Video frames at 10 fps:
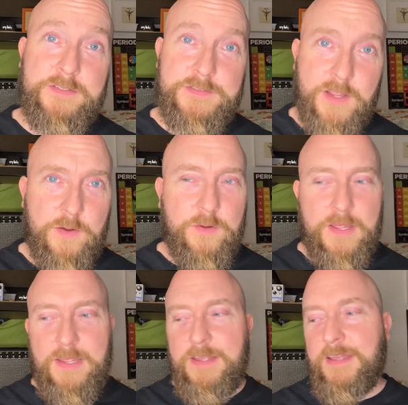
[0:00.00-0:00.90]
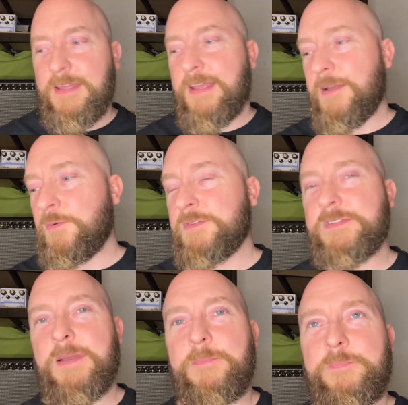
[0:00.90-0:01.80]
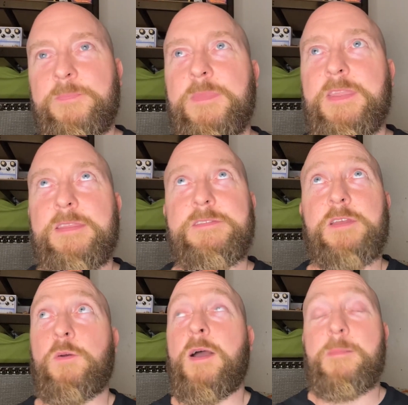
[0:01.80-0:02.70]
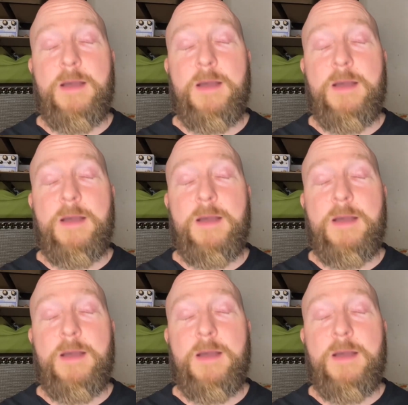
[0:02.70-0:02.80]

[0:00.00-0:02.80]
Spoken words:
So it was, so